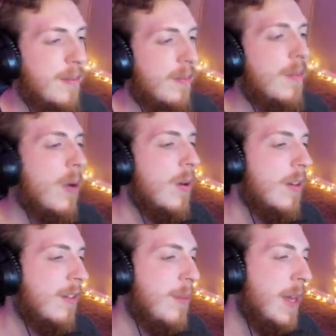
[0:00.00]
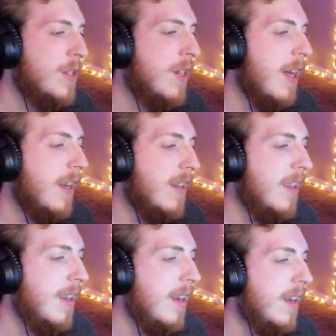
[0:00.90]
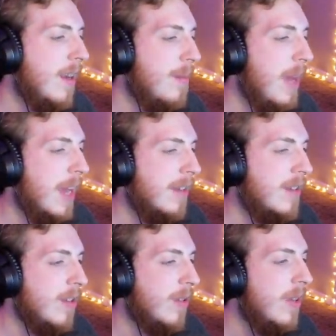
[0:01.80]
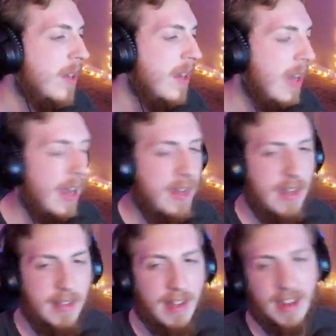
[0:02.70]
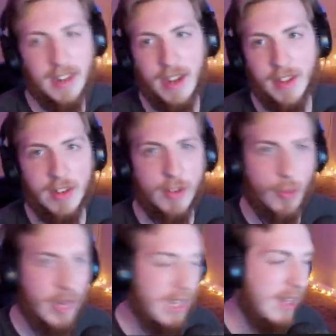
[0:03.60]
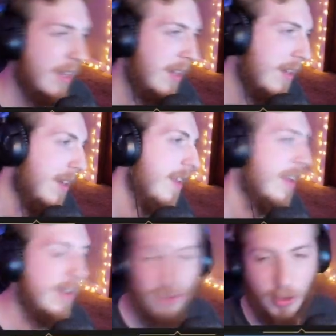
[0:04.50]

more inspection on it then and come back to you. And they take another week and then 2